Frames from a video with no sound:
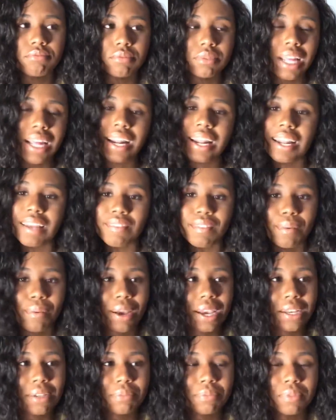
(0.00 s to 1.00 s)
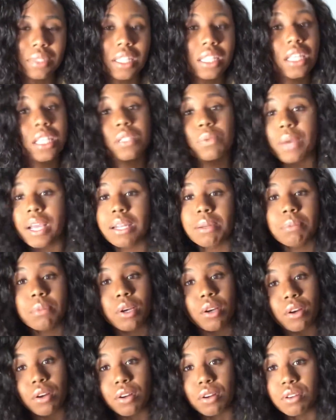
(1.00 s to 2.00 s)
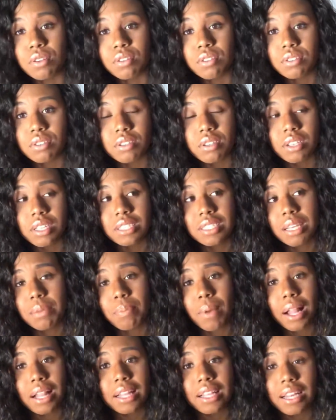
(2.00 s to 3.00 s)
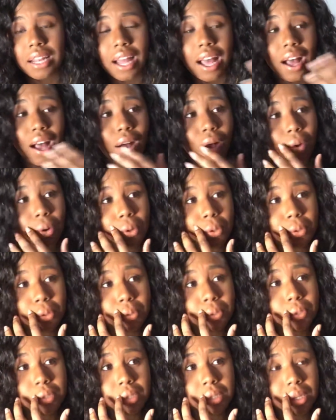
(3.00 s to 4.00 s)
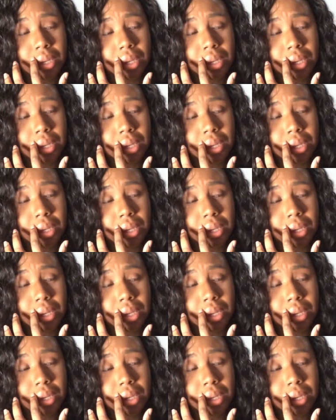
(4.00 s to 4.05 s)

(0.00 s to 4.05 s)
That ain't even right. These random girls, because they probably not hoes.